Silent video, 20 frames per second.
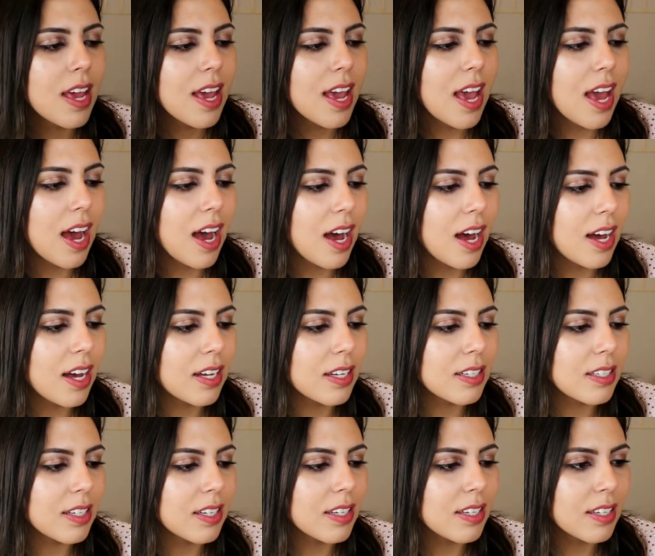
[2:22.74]

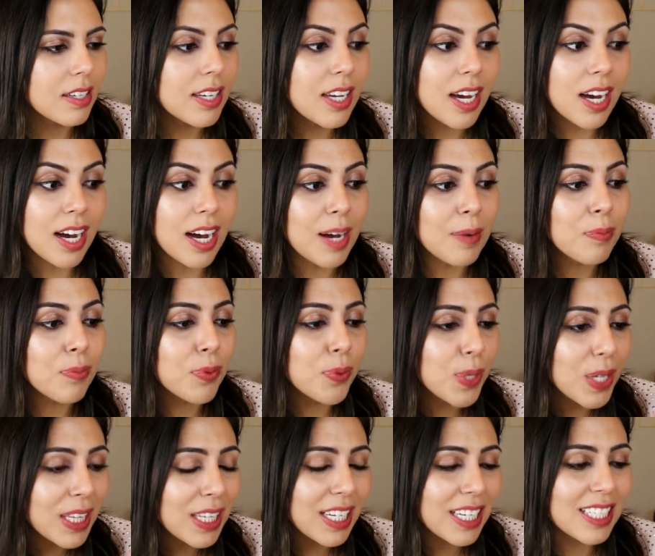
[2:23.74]
And yeah, I'm
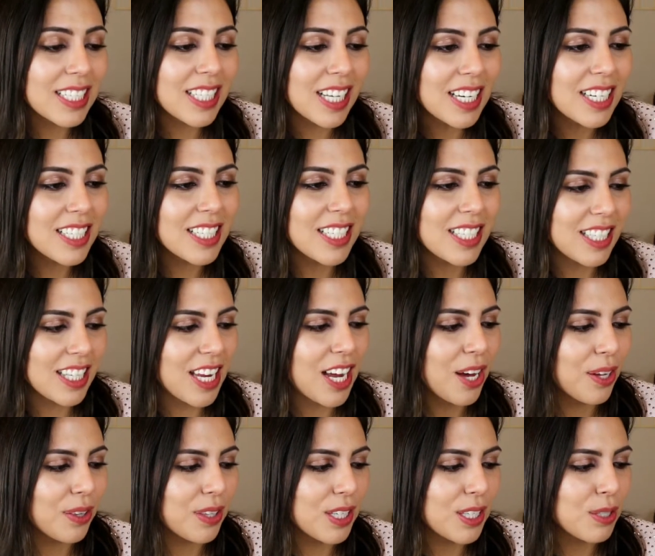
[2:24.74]
really excited to see
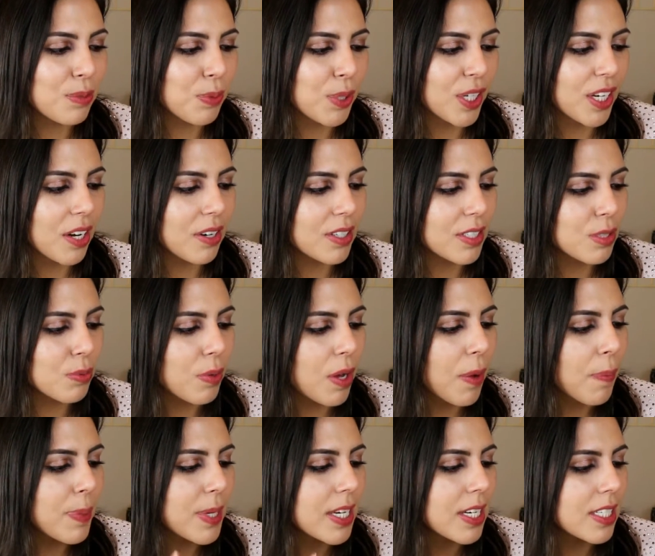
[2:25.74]
how these work out as
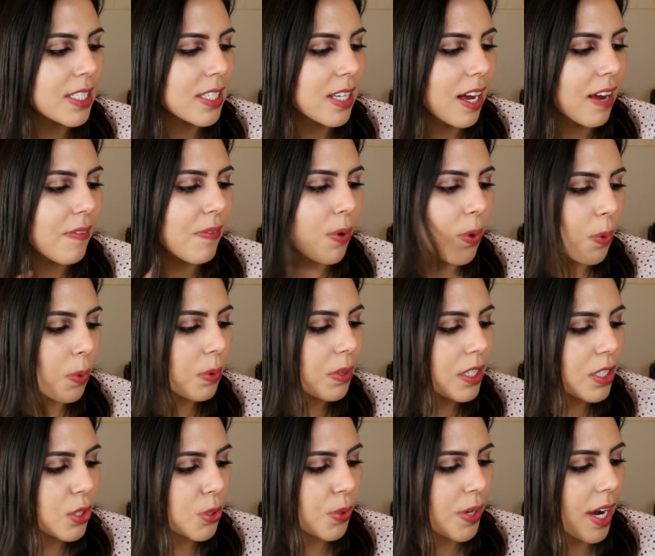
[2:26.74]
well because I've
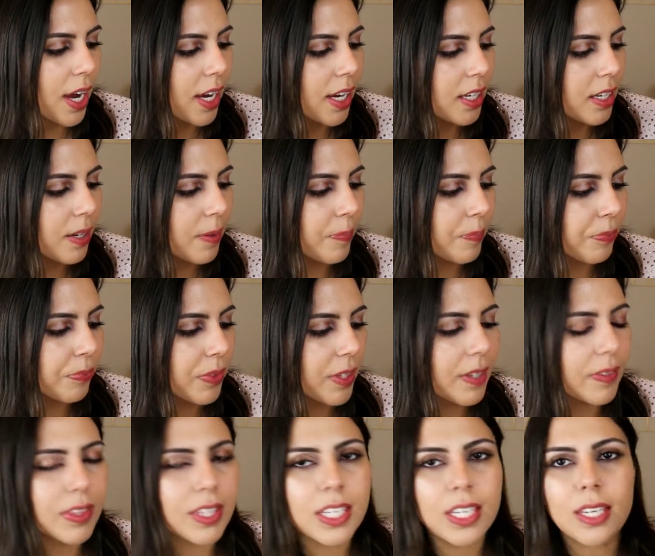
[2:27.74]
only tried
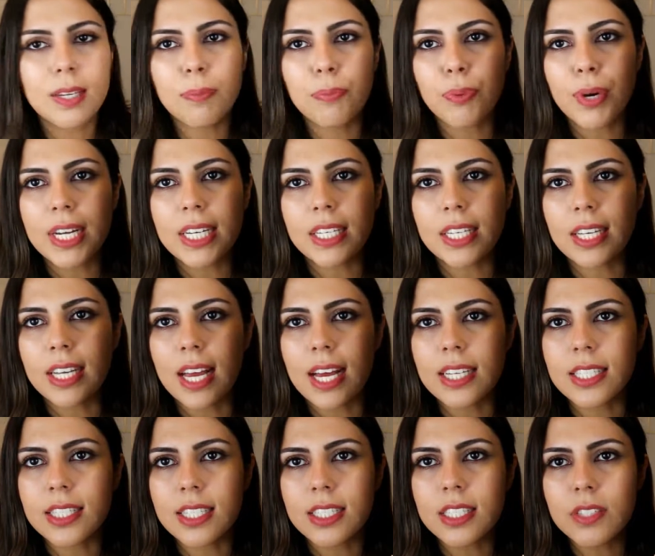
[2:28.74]
the brightening
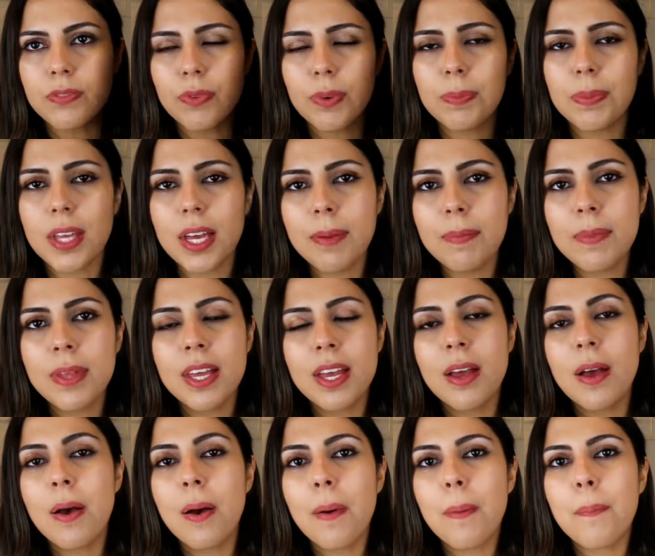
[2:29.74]
essence from them,
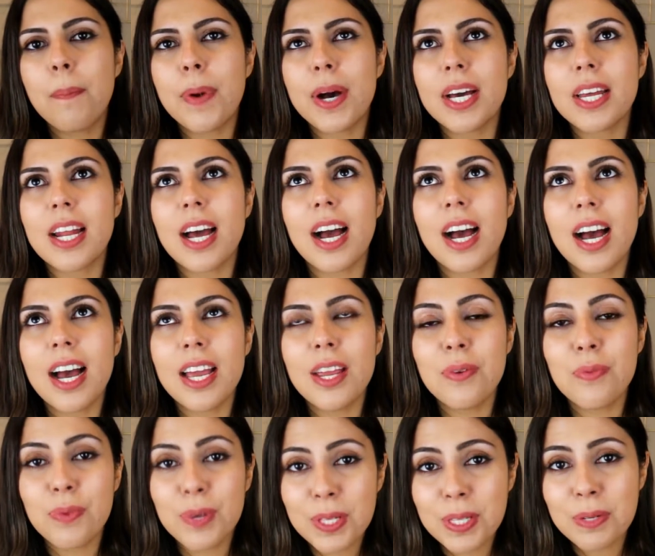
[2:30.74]
but
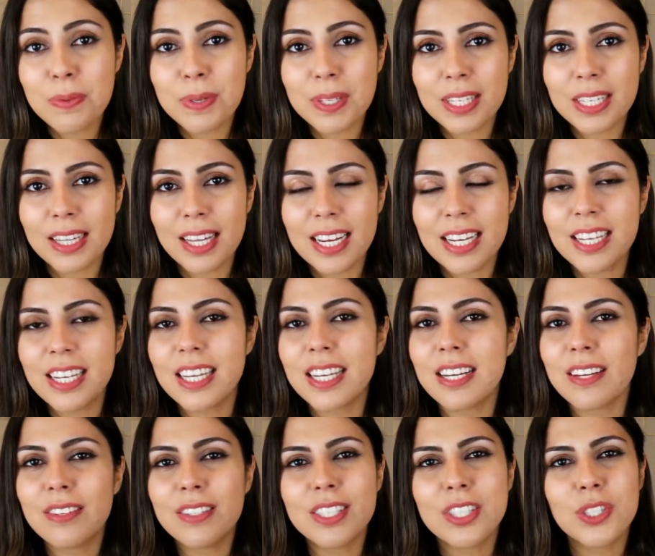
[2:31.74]
I really like it.
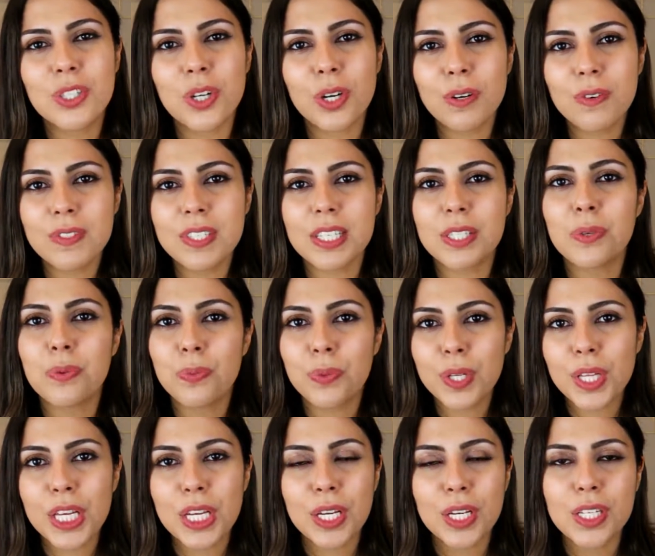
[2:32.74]
It serves as a
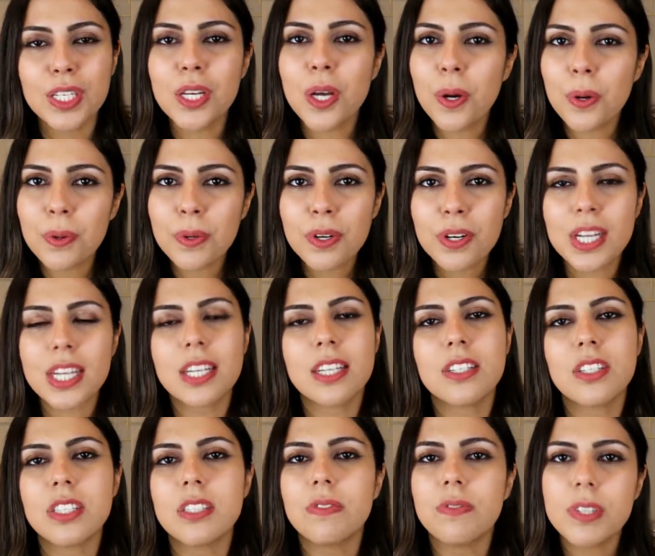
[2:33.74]
really good toner and it
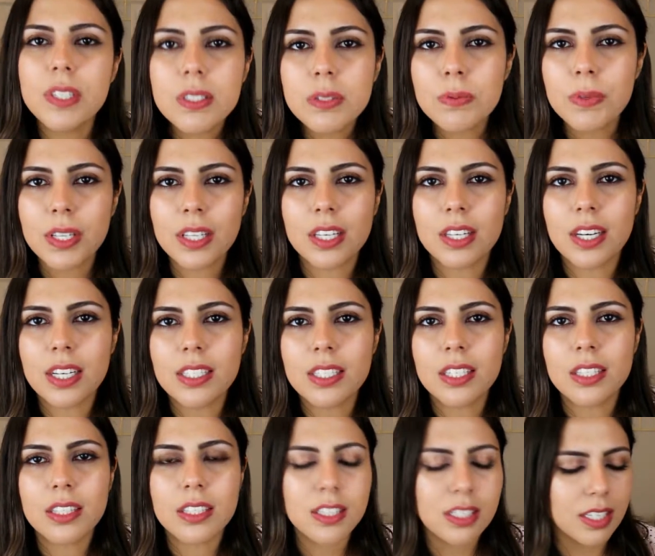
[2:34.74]
just feels really nice
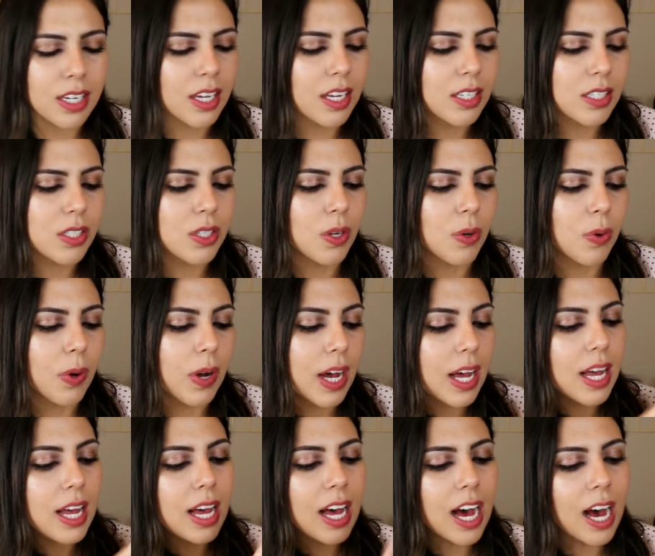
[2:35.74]
on the skin. So
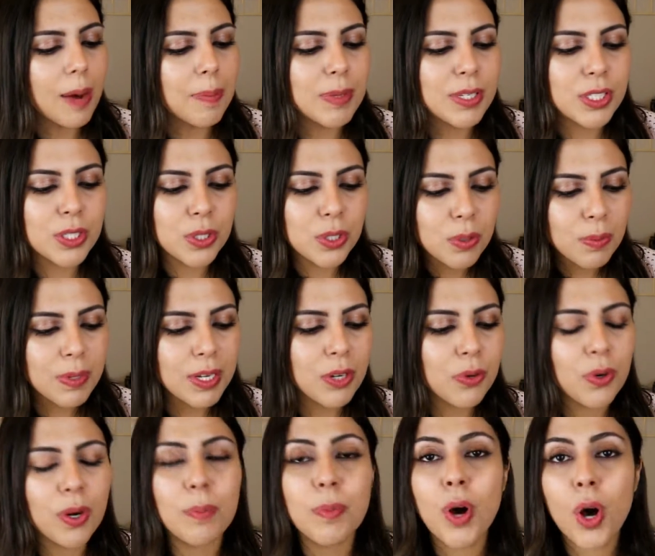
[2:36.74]
I'm assuming,
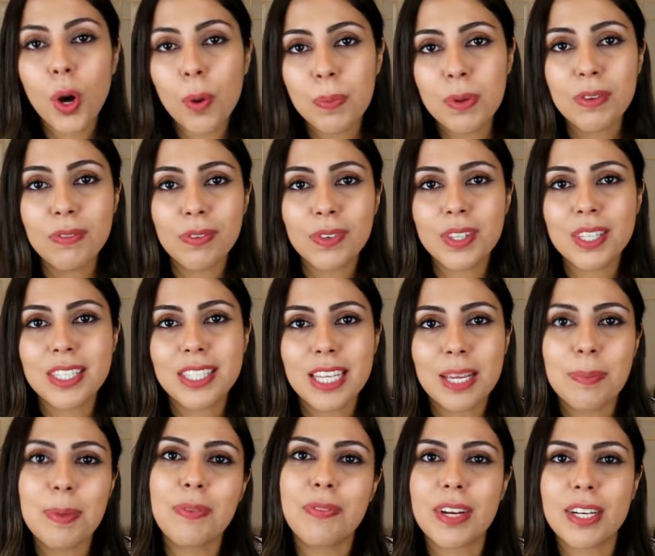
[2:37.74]
or I'm hoping for the
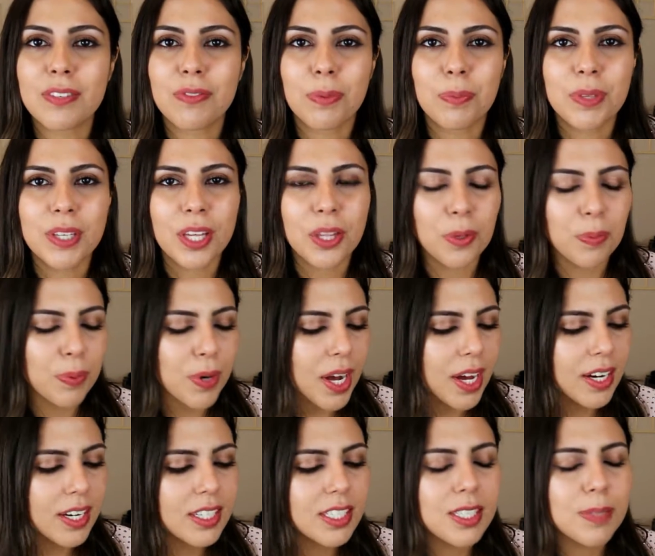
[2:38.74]
same effect from the other
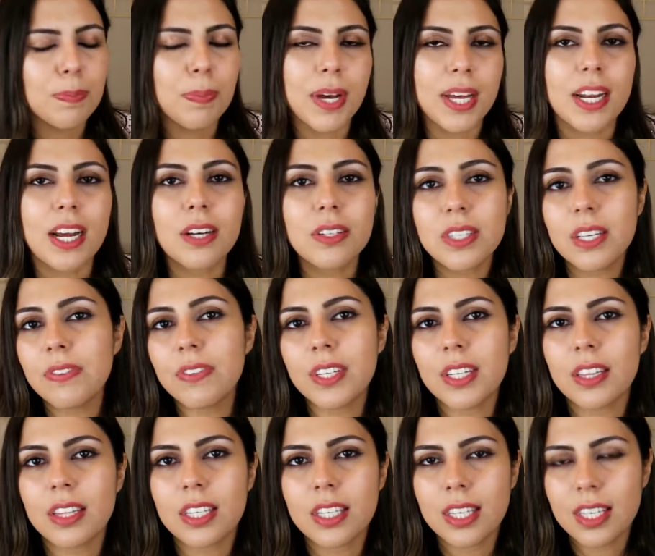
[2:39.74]
products, but I'll
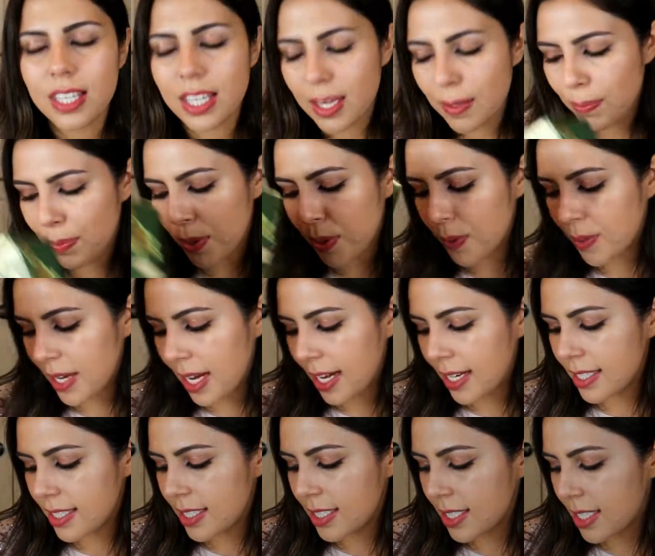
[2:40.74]
definitely keep you
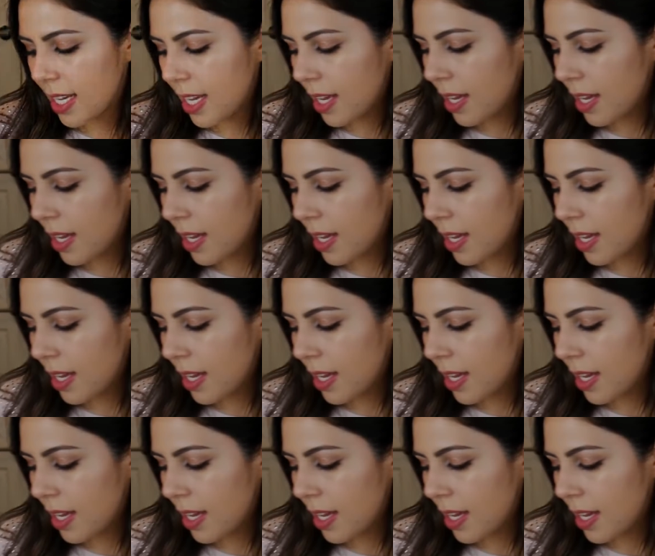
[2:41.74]
guys